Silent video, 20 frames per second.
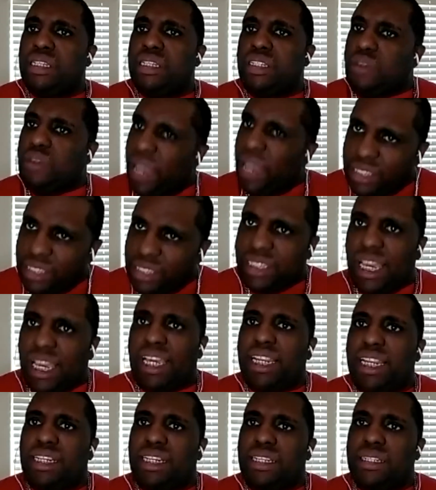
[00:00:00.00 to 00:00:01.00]
You
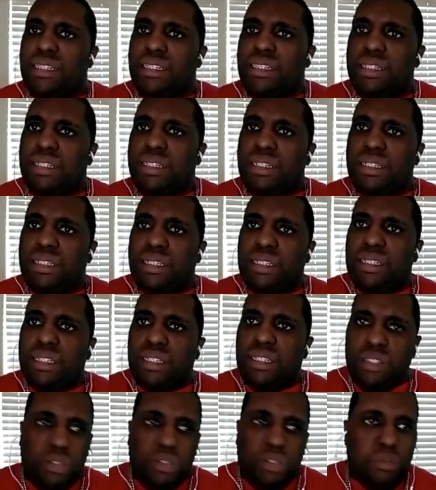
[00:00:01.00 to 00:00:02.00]
educated.
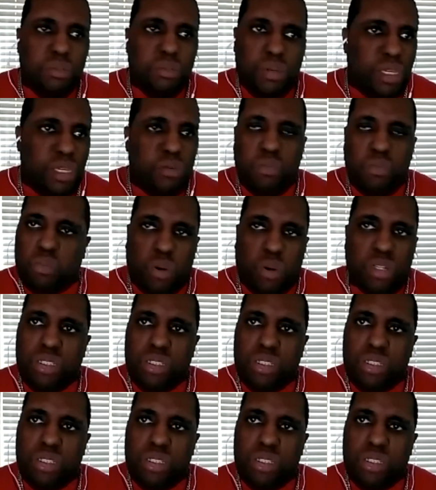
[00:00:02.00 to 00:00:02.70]
You could be